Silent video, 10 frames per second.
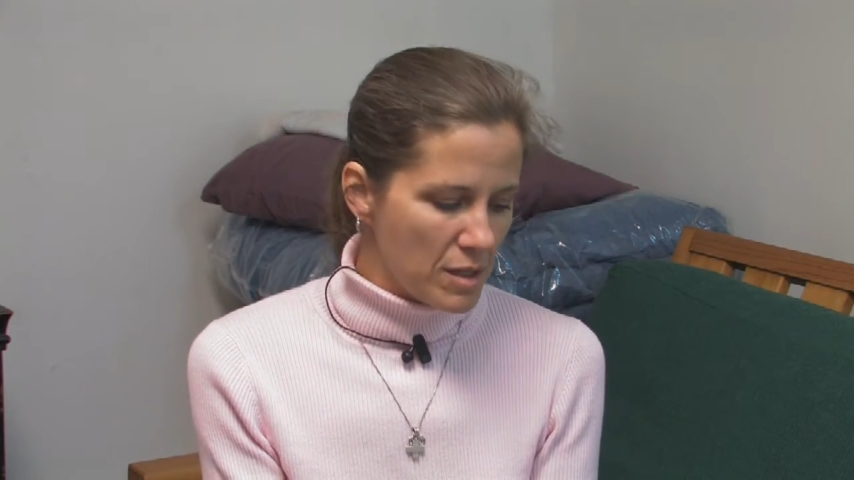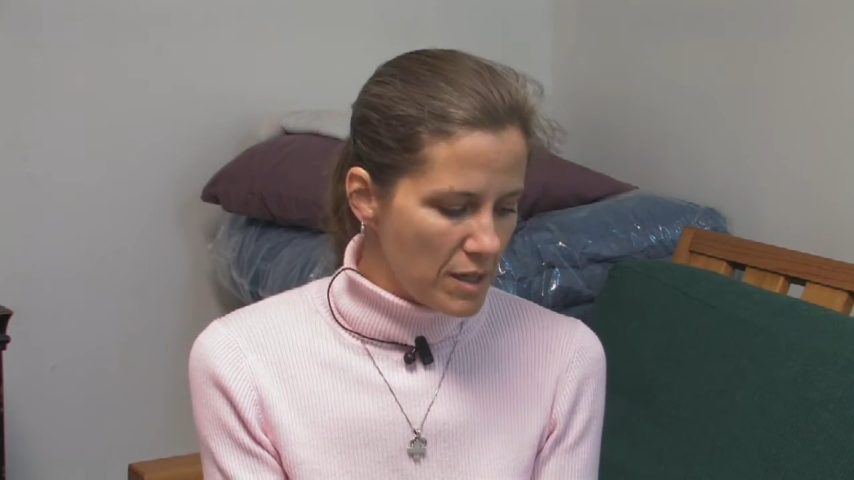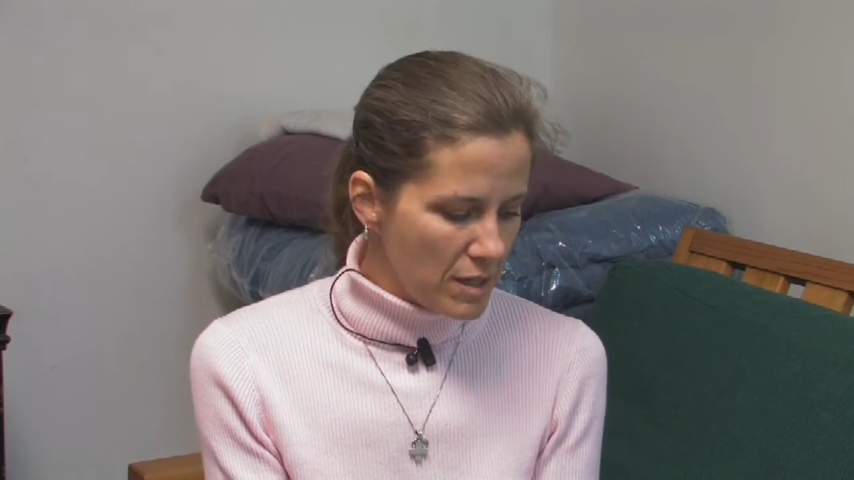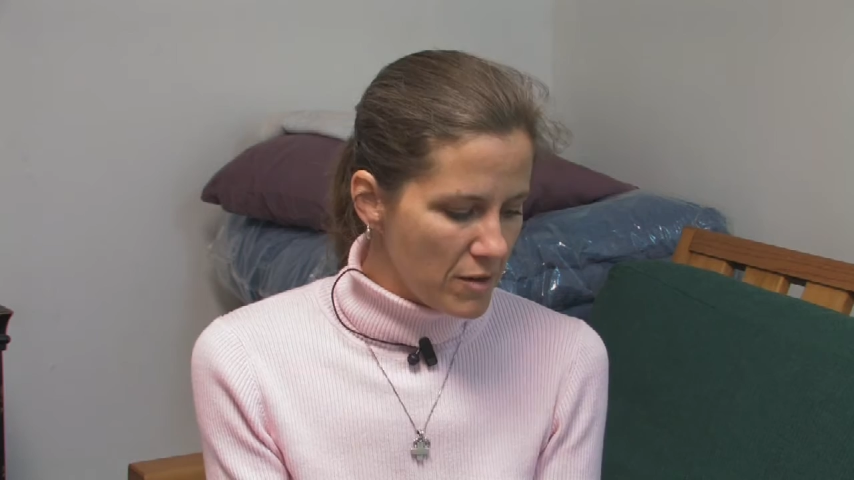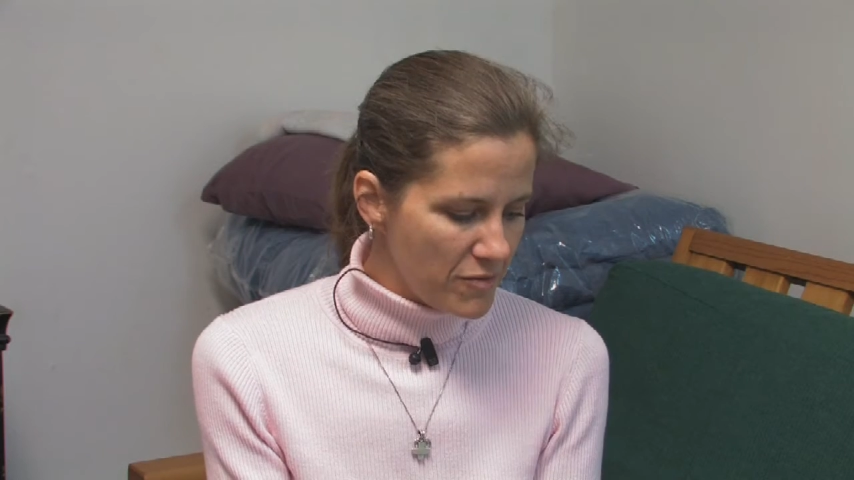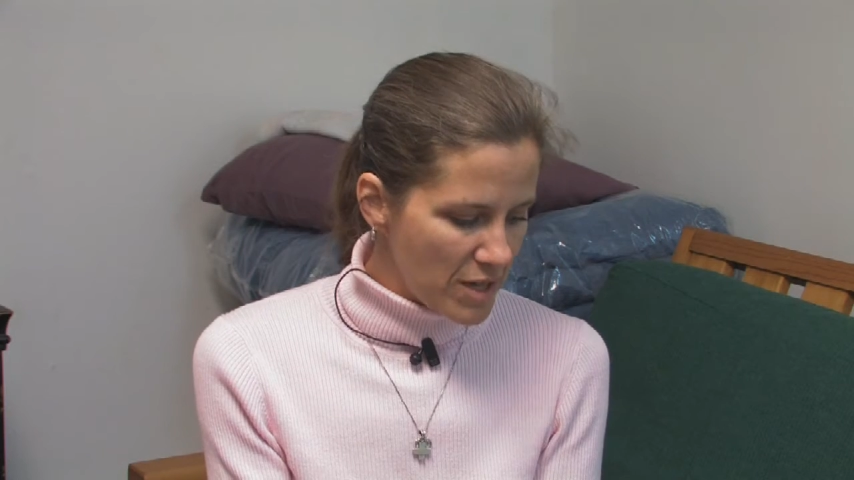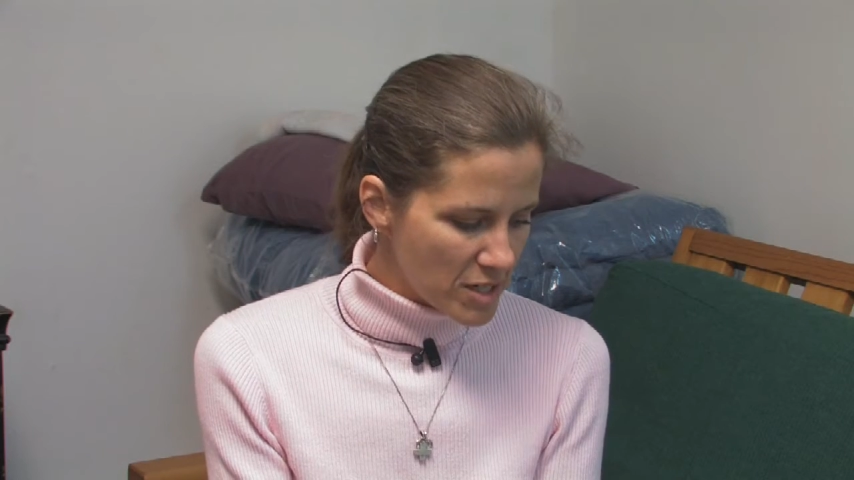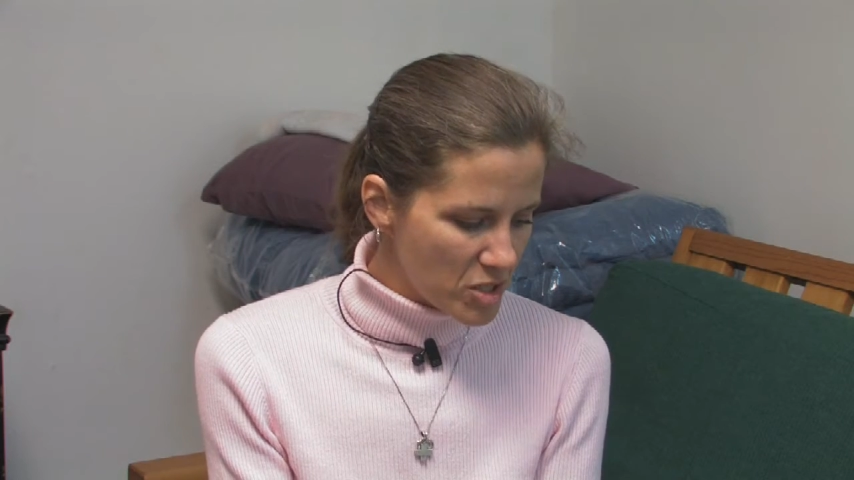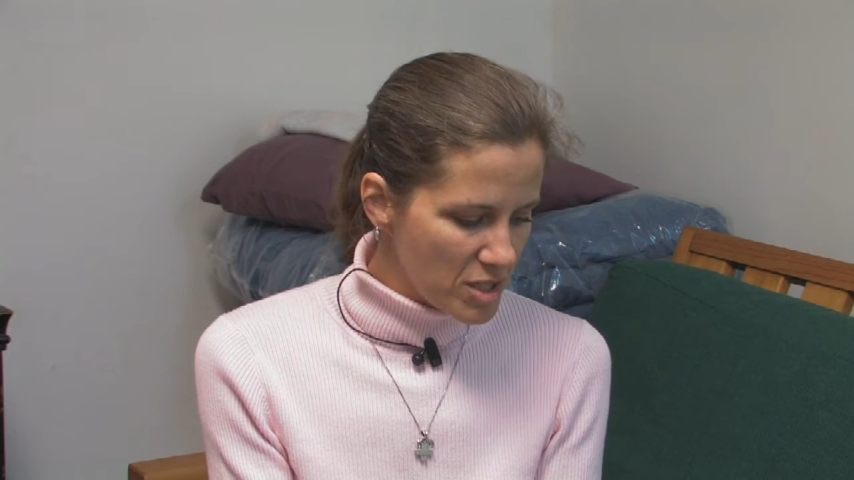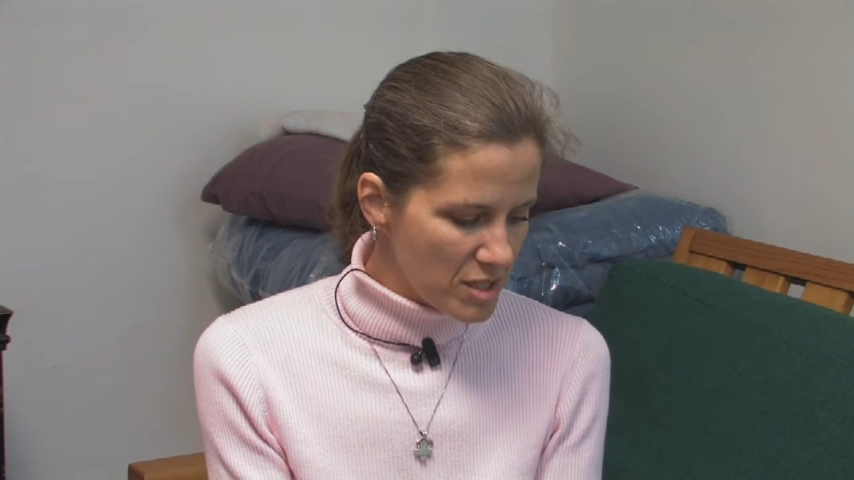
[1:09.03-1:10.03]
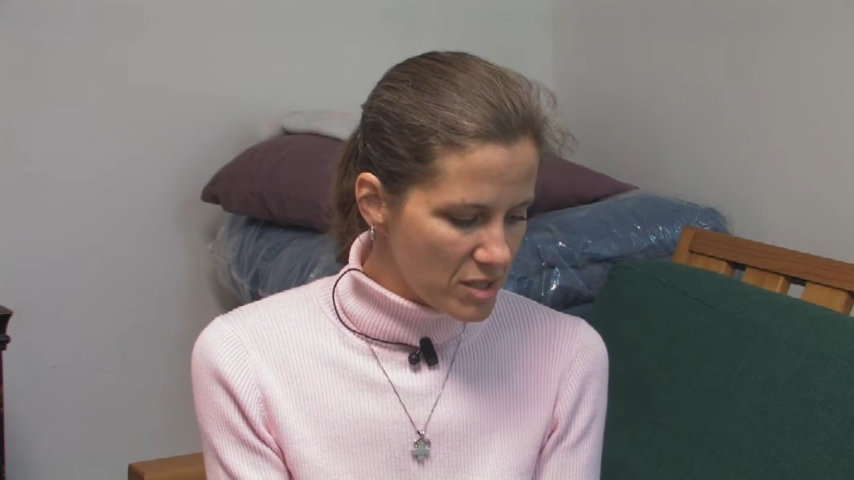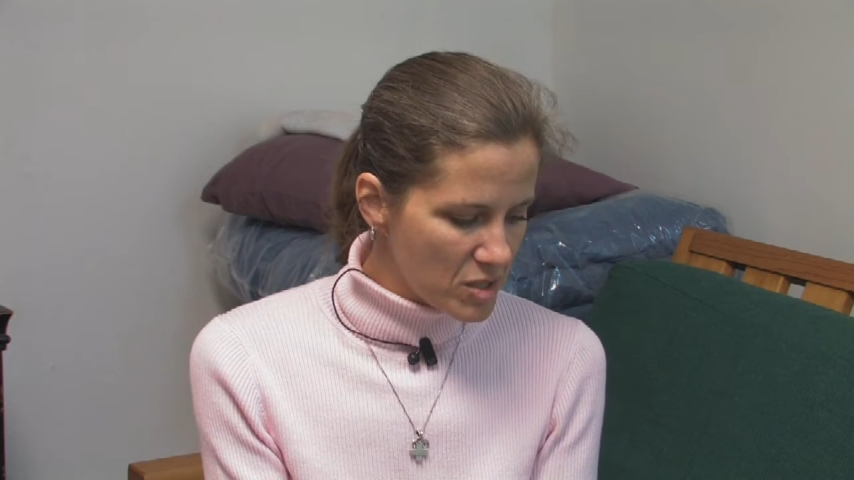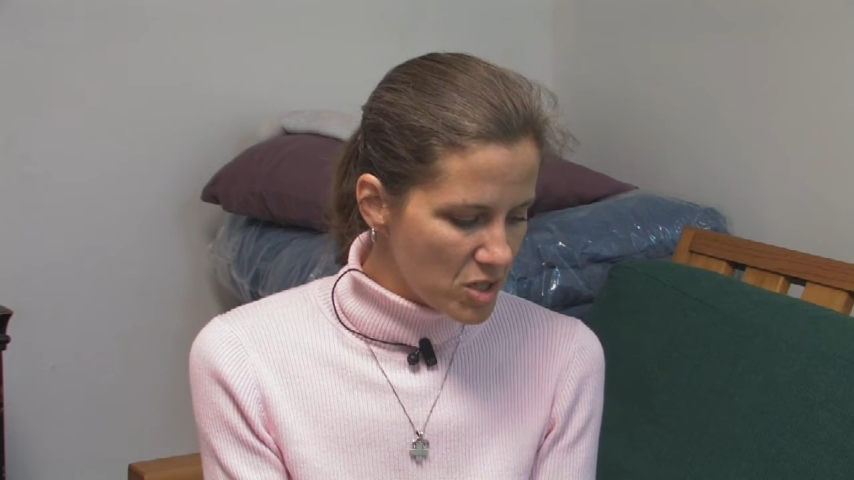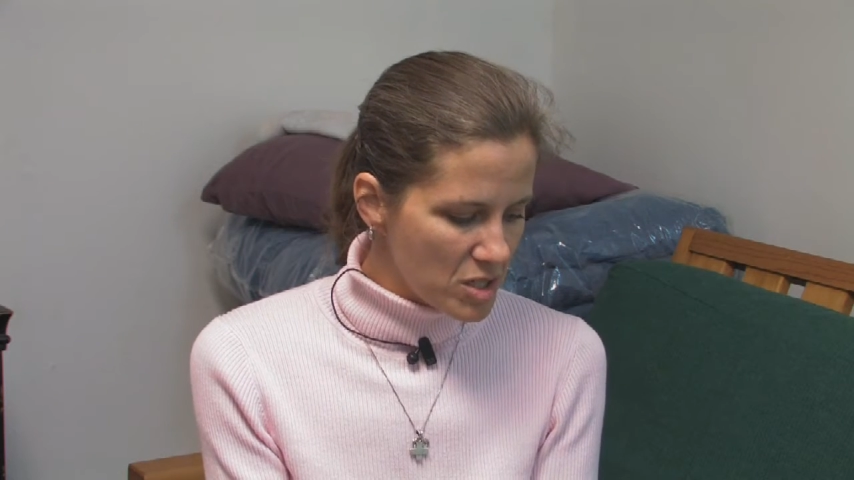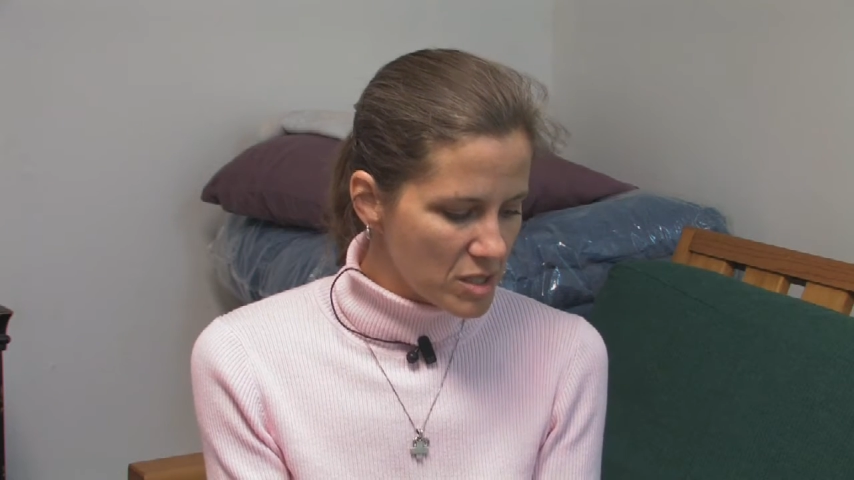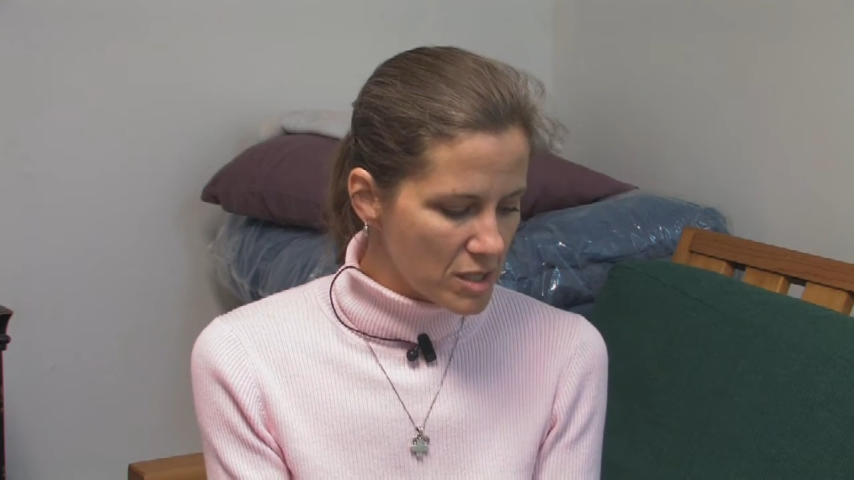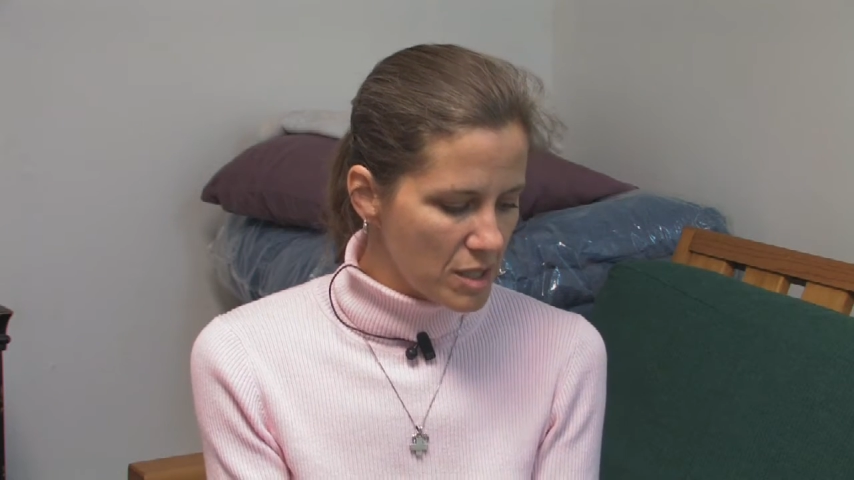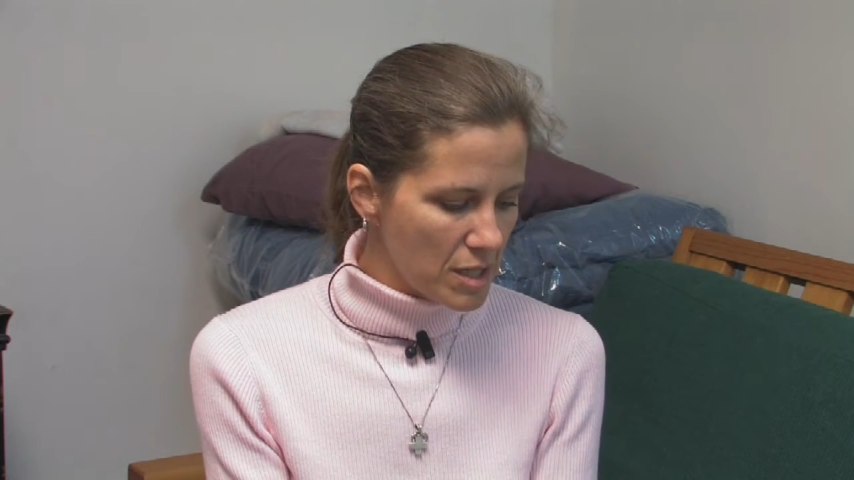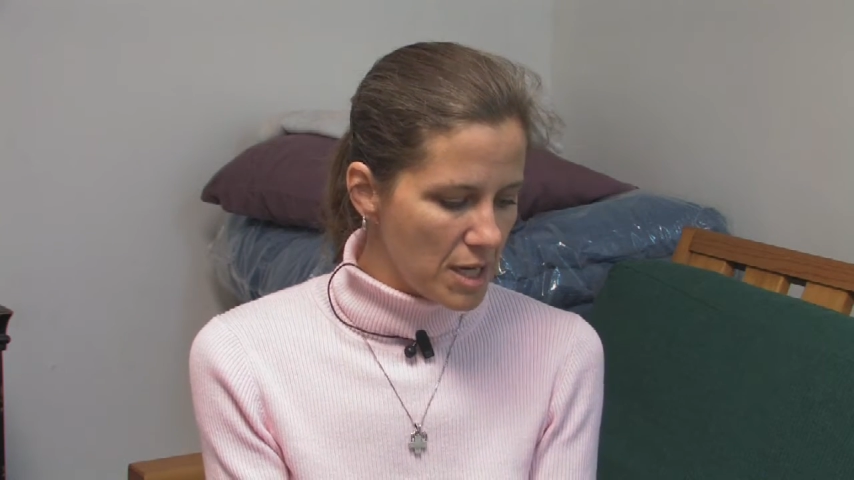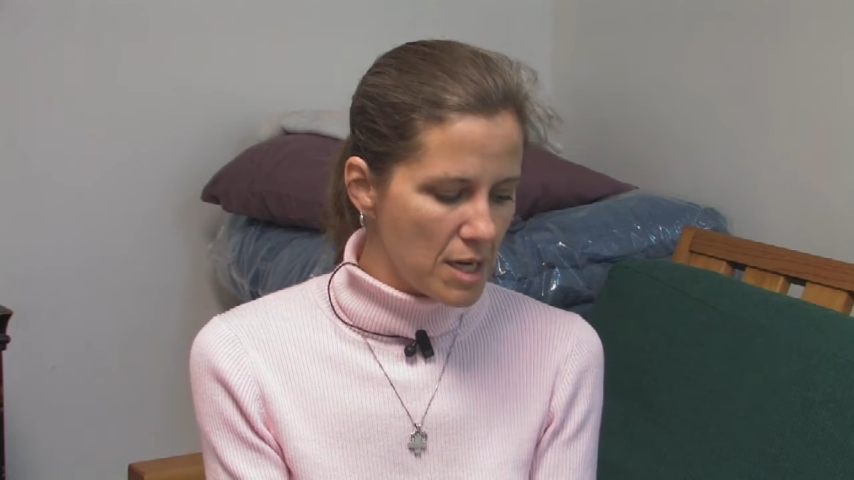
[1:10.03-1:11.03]
an affectionate dog
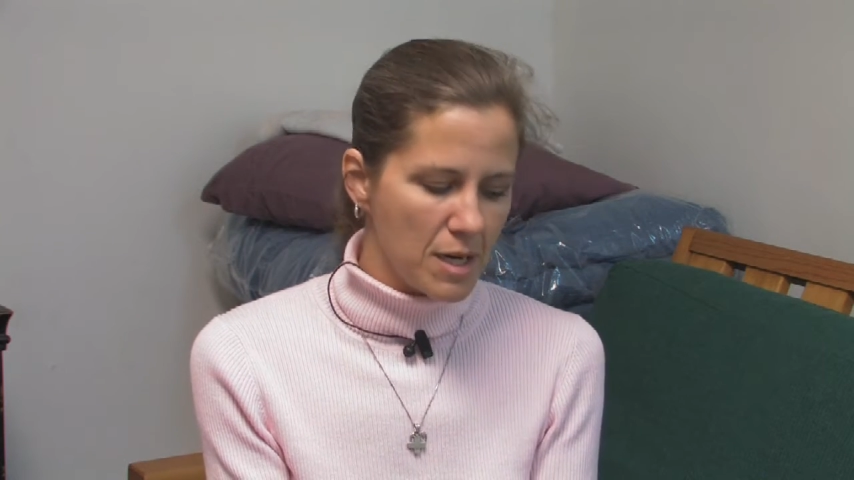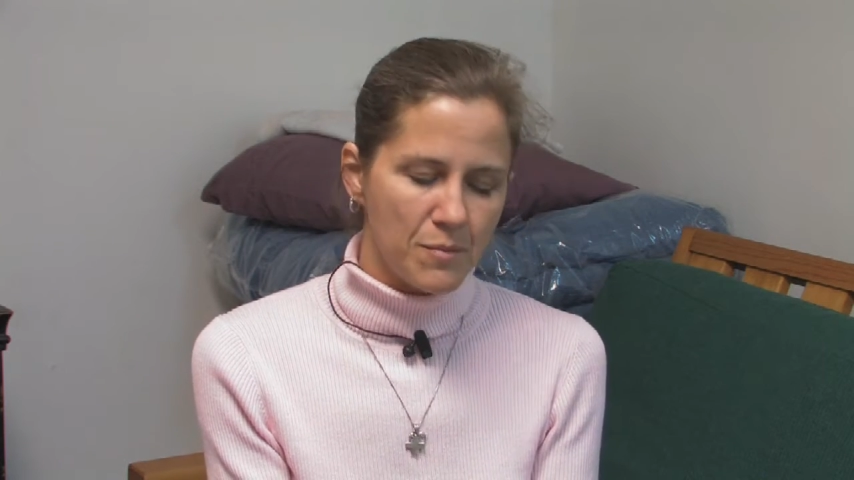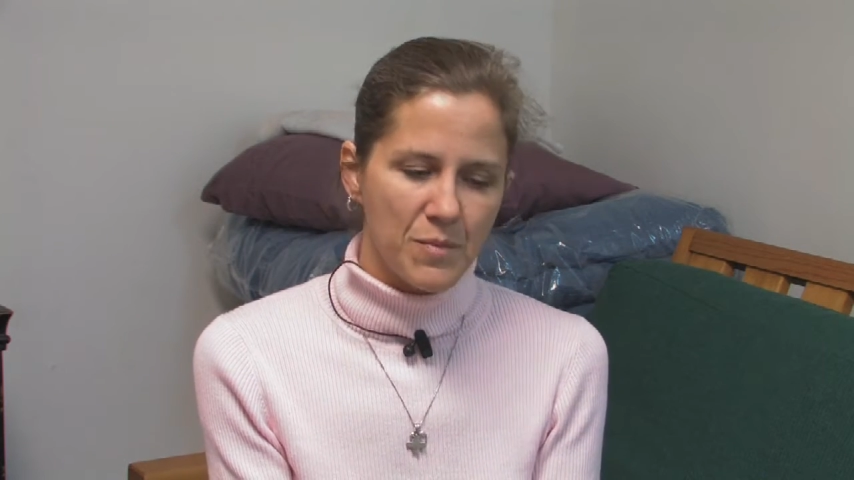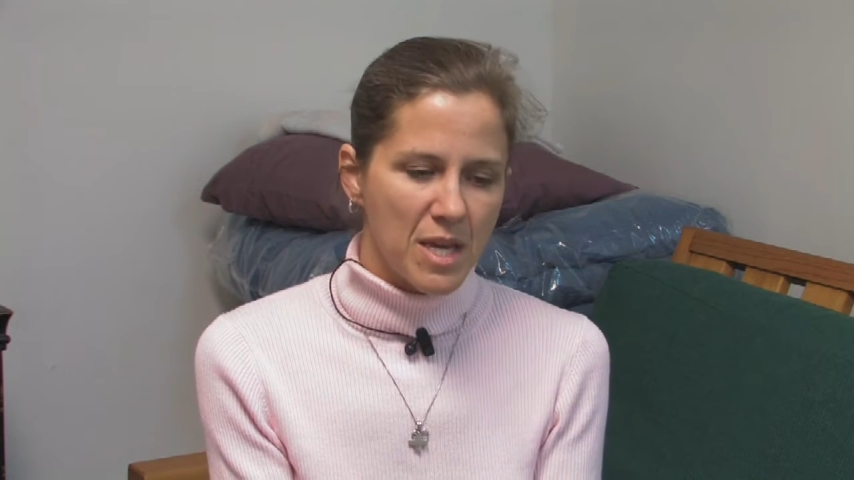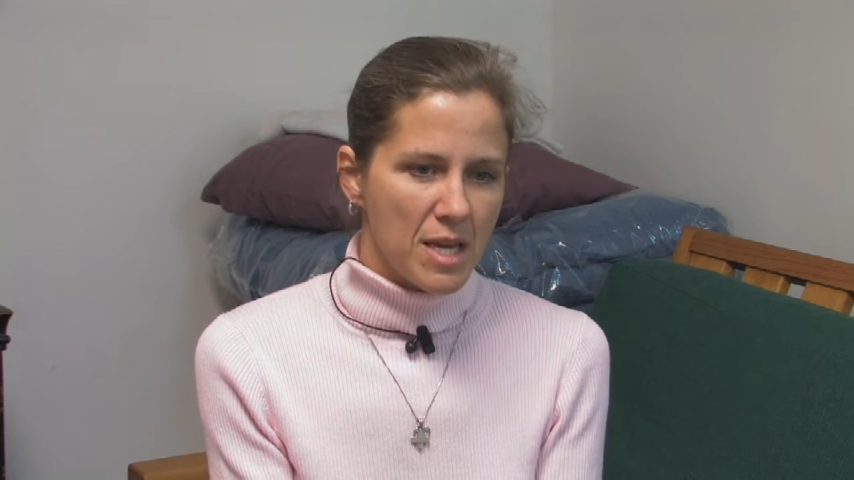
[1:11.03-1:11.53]
um,